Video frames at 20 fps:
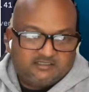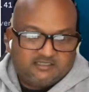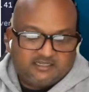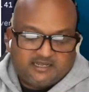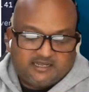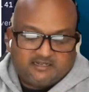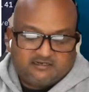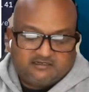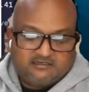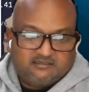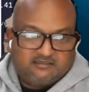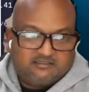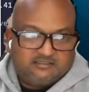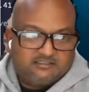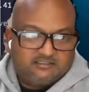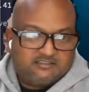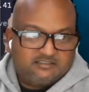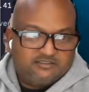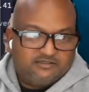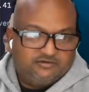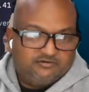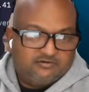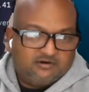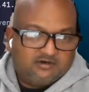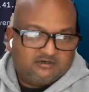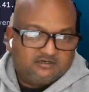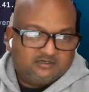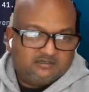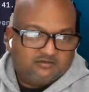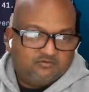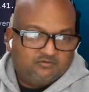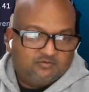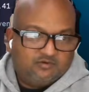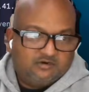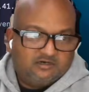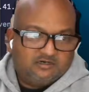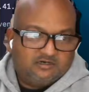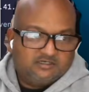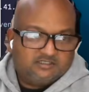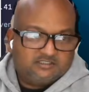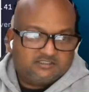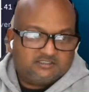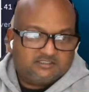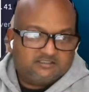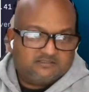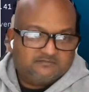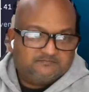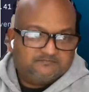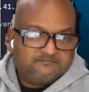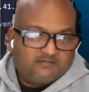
that this URL works